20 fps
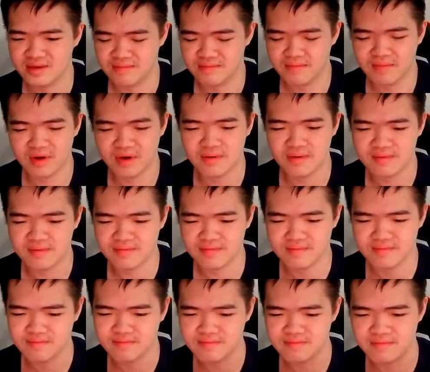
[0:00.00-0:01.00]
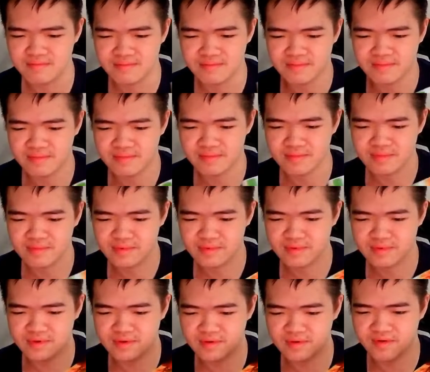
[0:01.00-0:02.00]
Well,
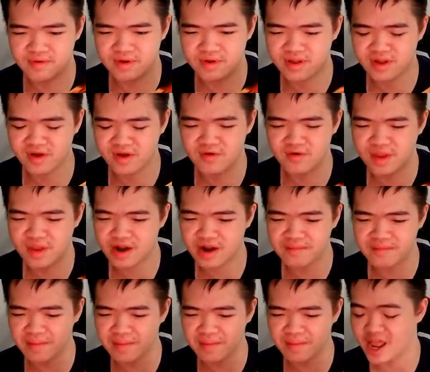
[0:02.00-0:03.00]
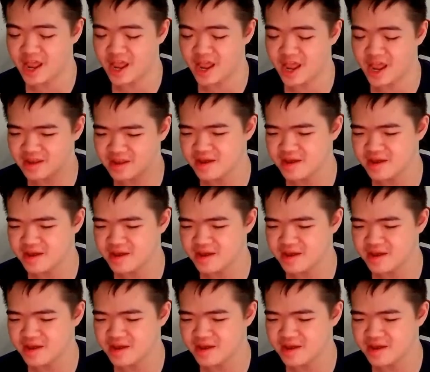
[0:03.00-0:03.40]
you already know that I met my dad.